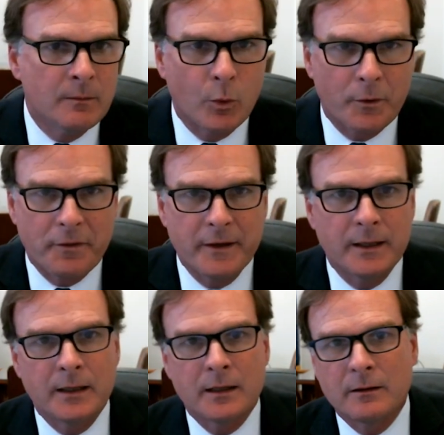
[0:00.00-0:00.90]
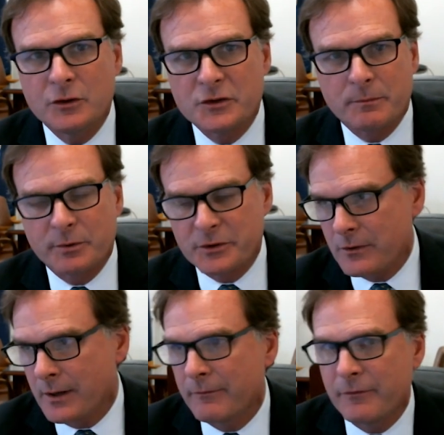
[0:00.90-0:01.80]
more thinning, use of
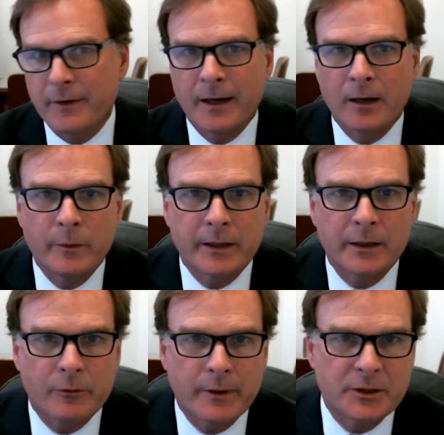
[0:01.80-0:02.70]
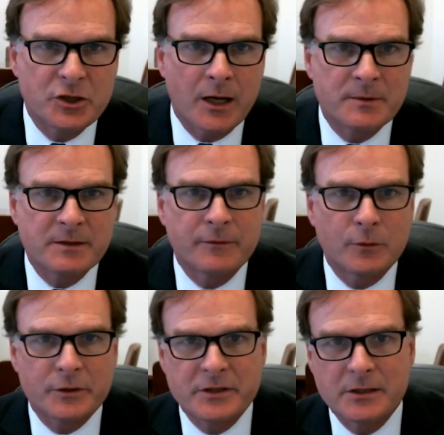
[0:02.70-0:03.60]
prescribed fire. We can create jobs in
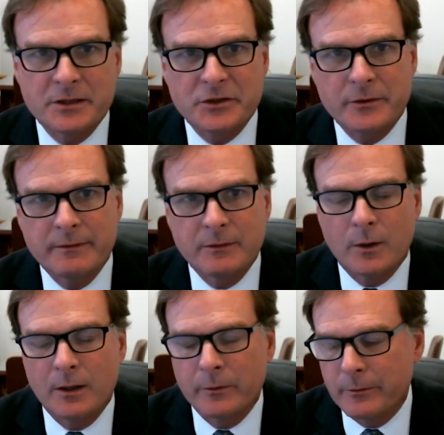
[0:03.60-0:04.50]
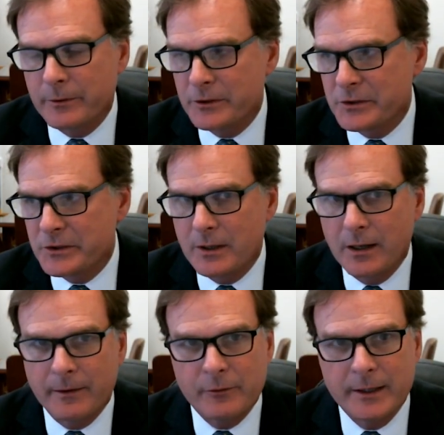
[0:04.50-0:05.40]
forest industry even while we reduce
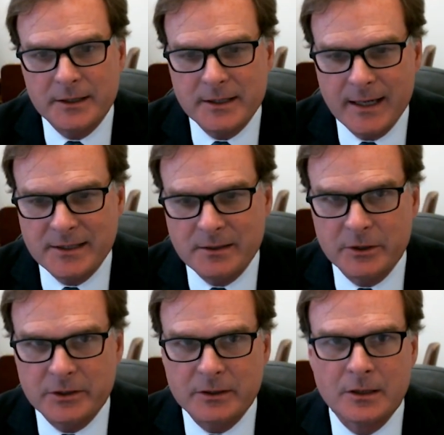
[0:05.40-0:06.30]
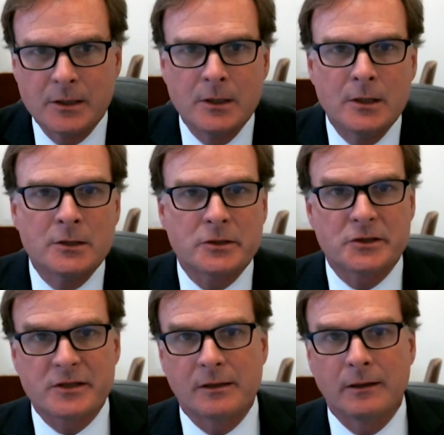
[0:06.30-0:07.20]
greenhouse gas emissions. So
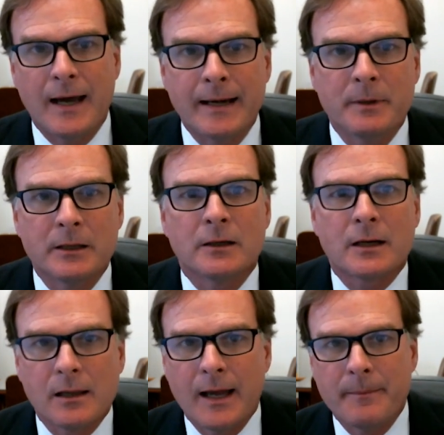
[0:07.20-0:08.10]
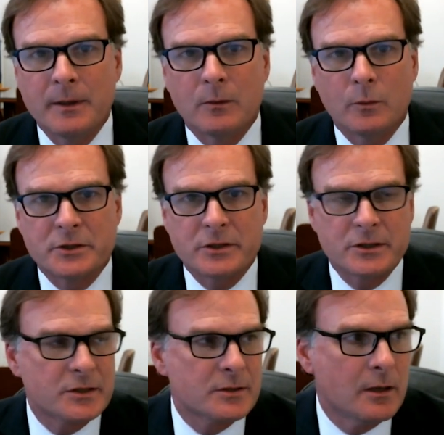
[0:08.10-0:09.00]
there's alignment on climate, which
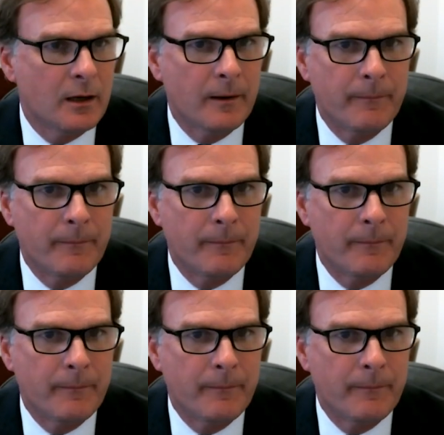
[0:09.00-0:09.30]
is